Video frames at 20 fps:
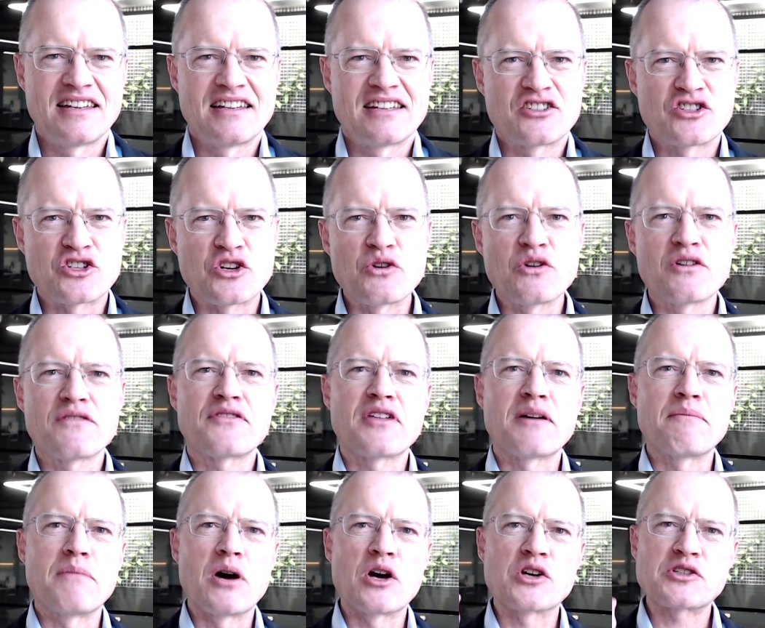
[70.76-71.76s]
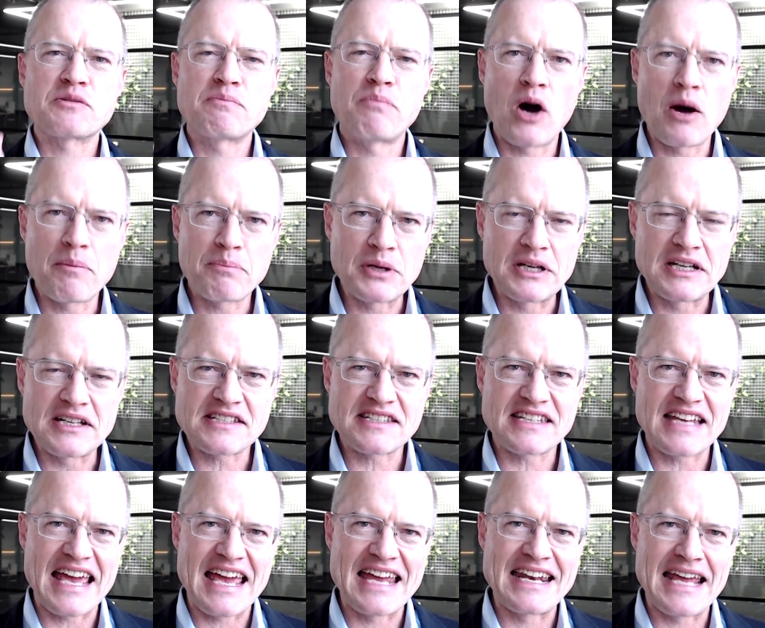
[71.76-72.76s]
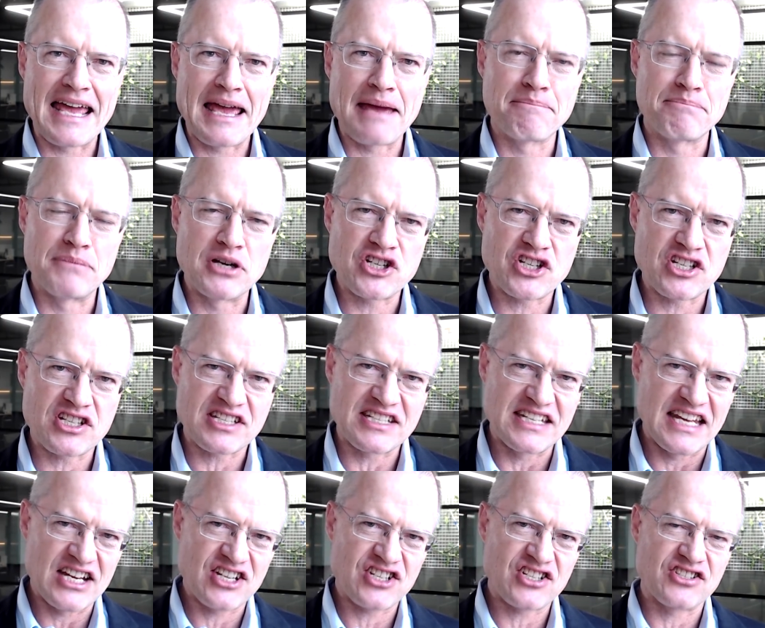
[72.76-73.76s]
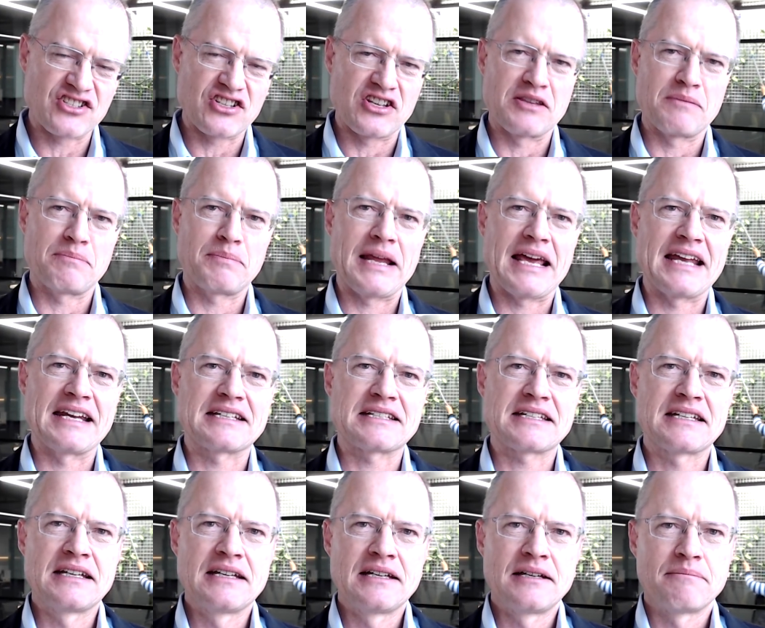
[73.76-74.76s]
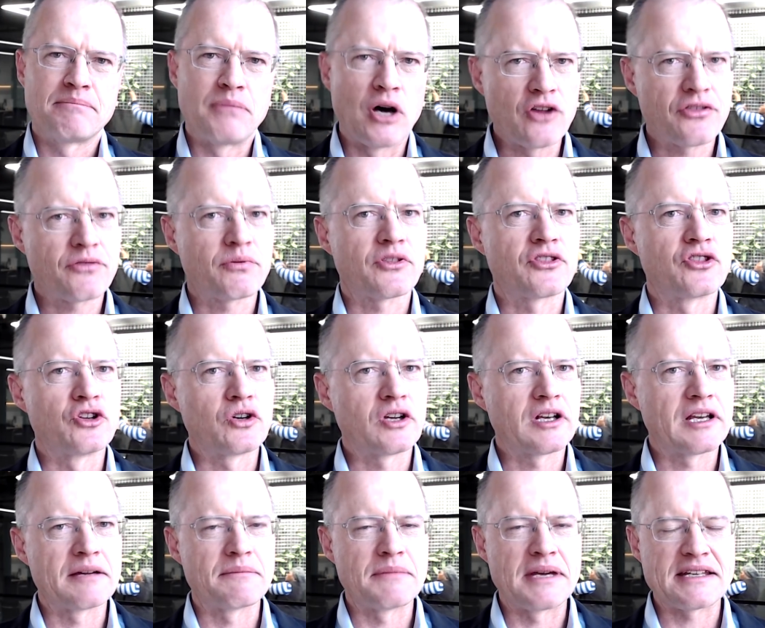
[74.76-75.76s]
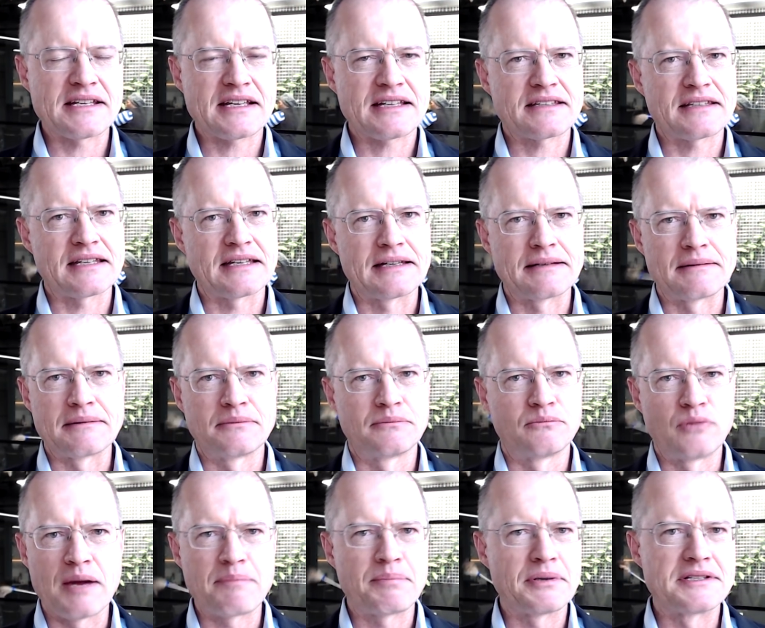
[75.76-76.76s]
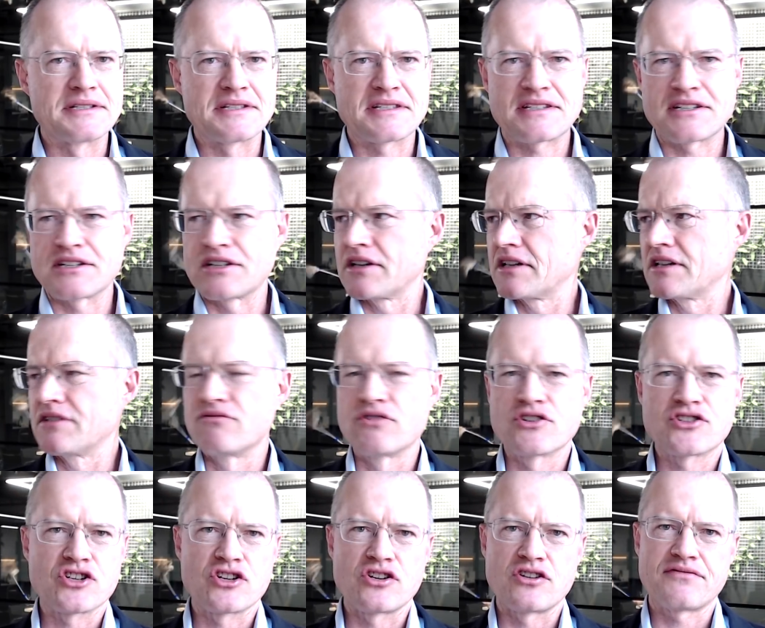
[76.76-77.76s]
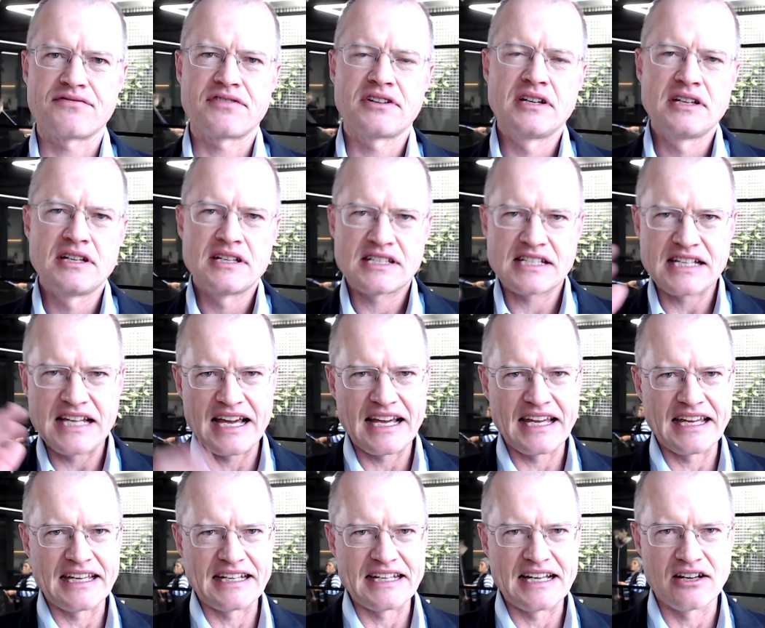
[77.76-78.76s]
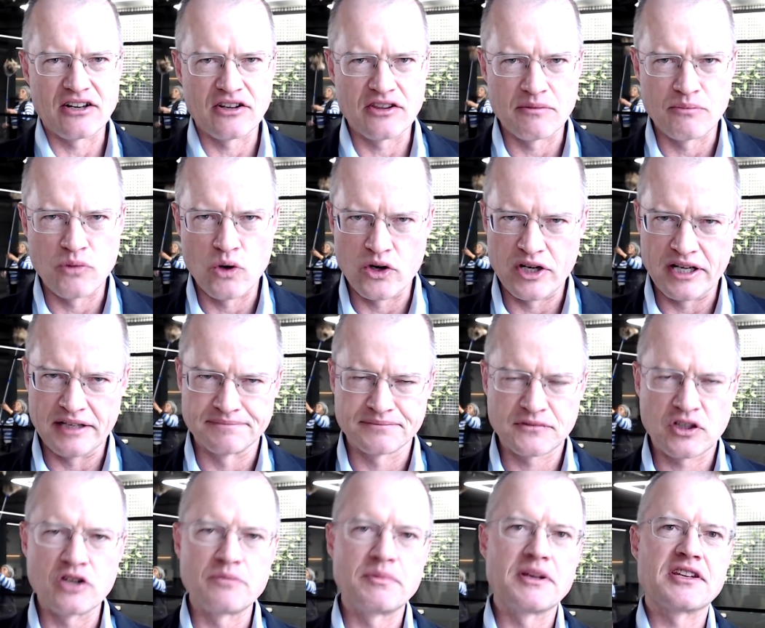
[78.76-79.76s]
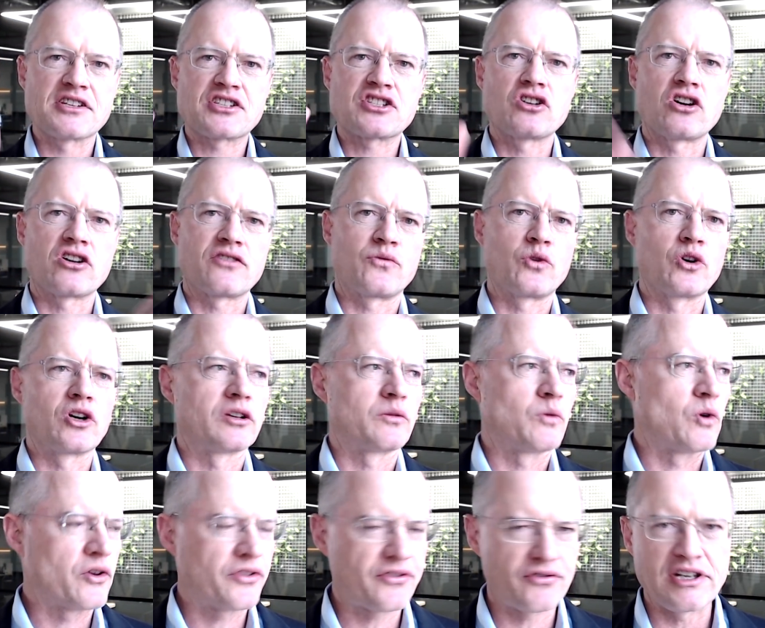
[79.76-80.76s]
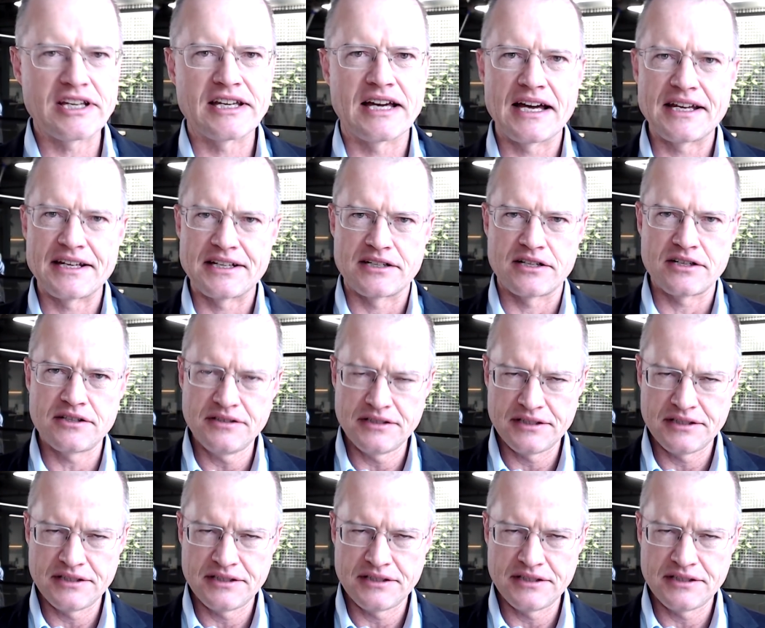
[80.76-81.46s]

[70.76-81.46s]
Two of the most populous and ambitious nations on the planet, both with nuclear weapons, in reserve, slugging it out on the border. Could be the start of World War III, I don't know.